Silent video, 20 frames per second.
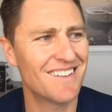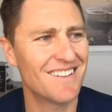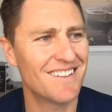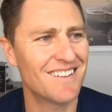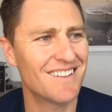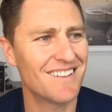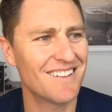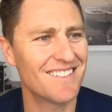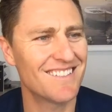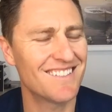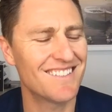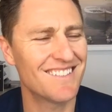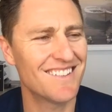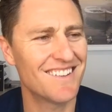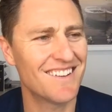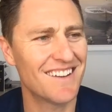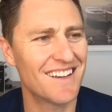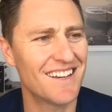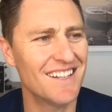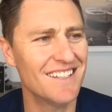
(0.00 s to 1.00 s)

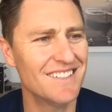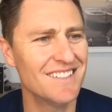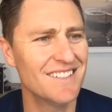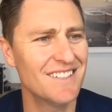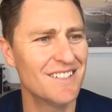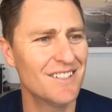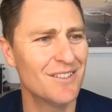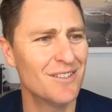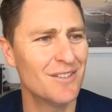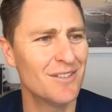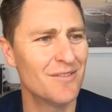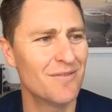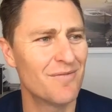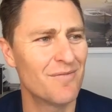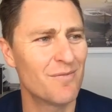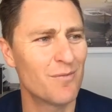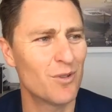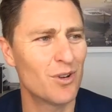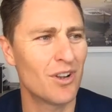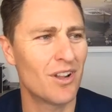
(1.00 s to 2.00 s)

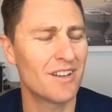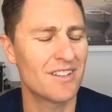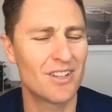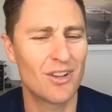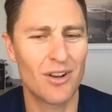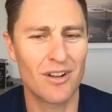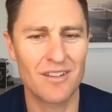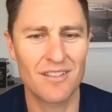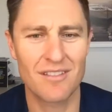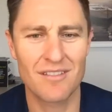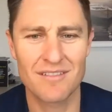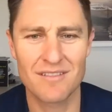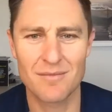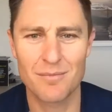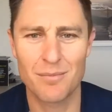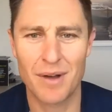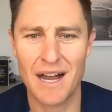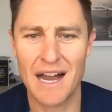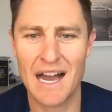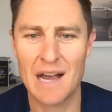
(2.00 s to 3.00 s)
I'd got
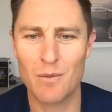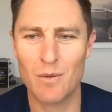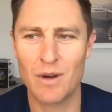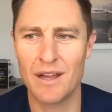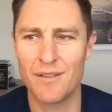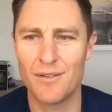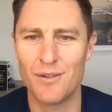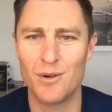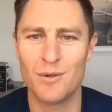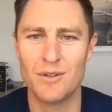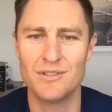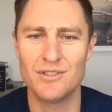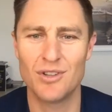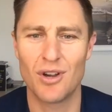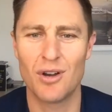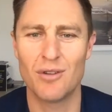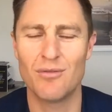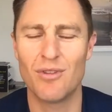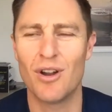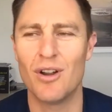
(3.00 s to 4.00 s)
part way through a
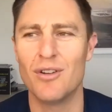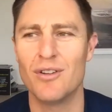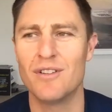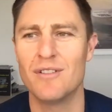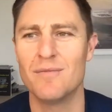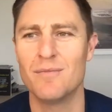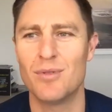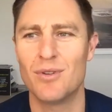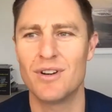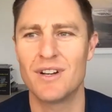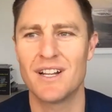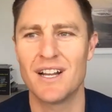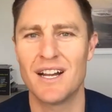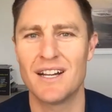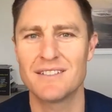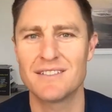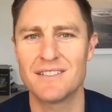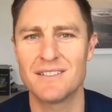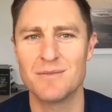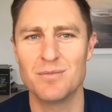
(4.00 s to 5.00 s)
Joe Rogan
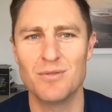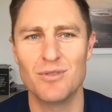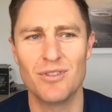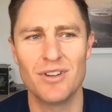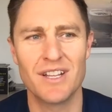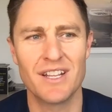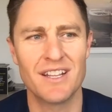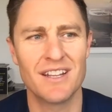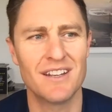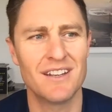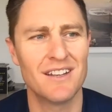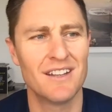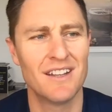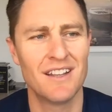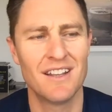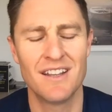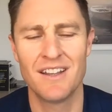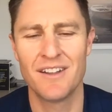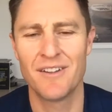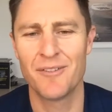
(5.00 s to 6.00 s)
podcast this morning, and
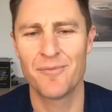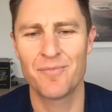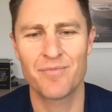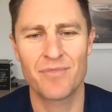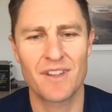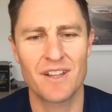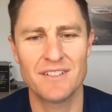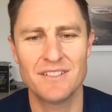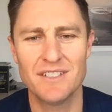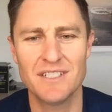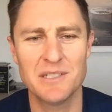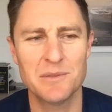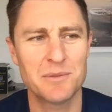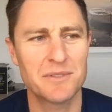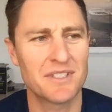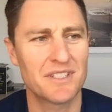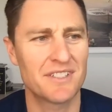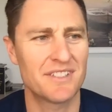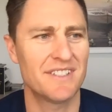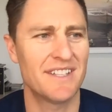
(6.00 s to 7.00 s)
I just was
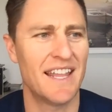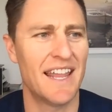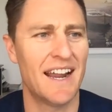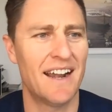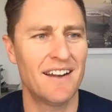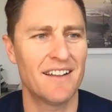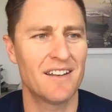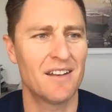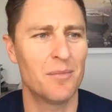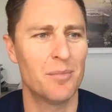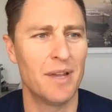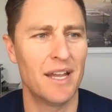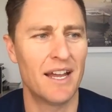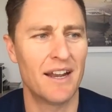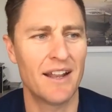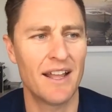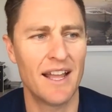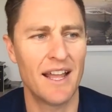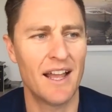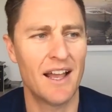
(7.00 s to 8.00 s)
astounded about
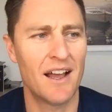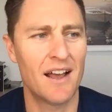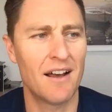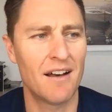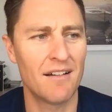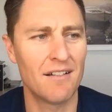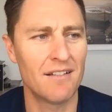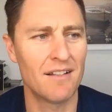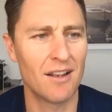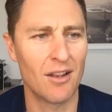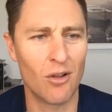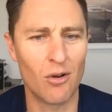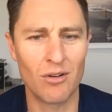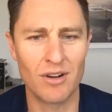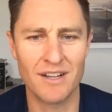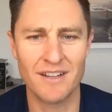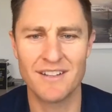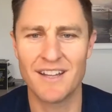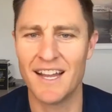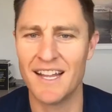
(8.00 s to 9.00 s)
how long
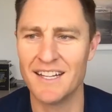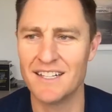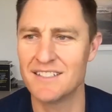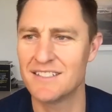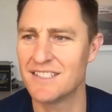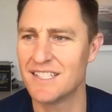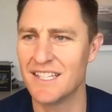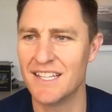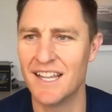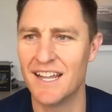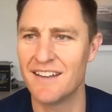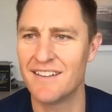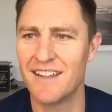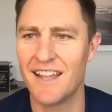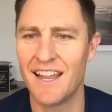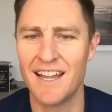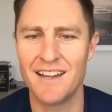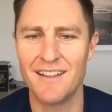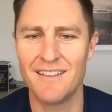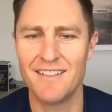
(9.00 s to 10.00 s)
it takes to get to
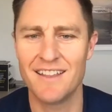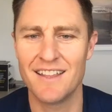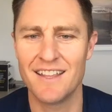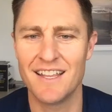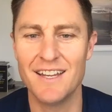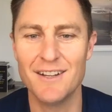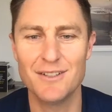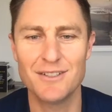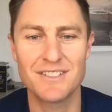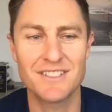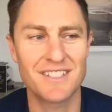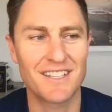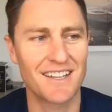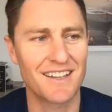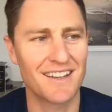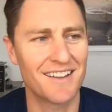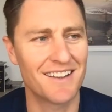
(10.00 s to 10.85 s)
anything interesting.